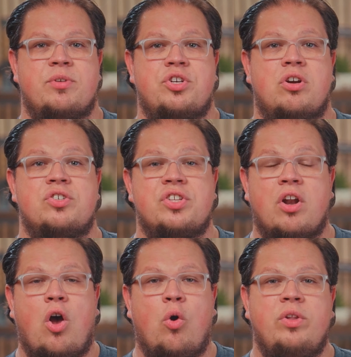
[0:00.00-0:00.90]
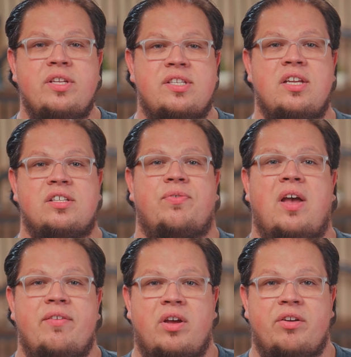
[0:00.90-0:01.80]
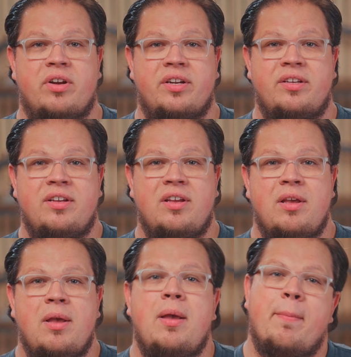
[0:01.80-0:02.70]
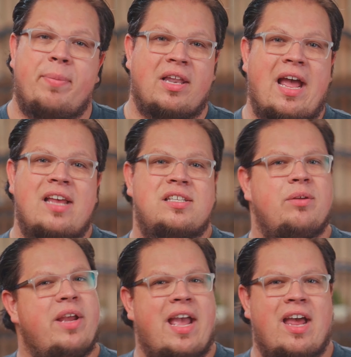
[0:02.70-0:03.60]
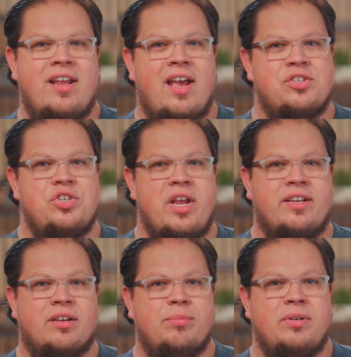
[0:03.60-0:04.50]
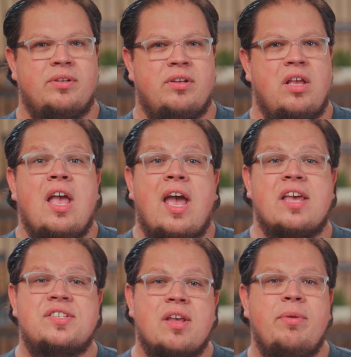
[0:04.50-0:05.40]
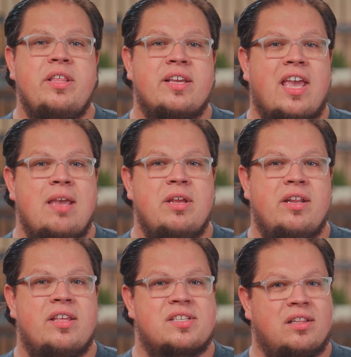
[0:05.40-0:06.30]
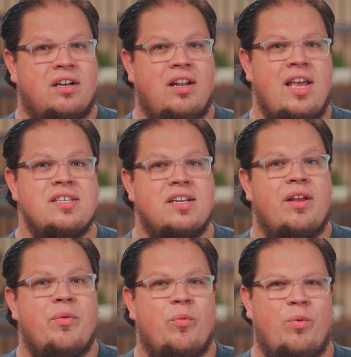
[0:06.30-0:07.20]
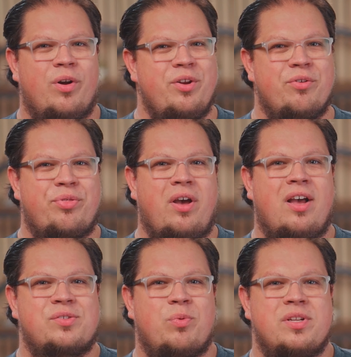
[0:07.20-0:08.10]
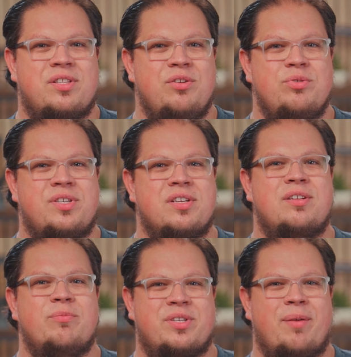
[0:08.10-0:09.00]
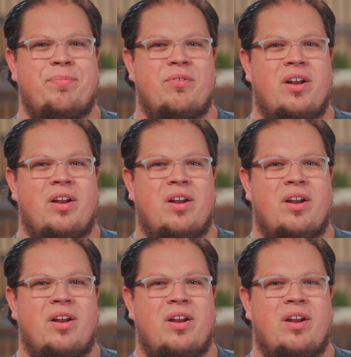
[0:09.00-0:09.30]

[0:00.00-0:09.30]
a church that only seats 500. But lastly, we had to ask Jacob, as somebody that came into this a little hesitant, what are your thoughts once the new system was up and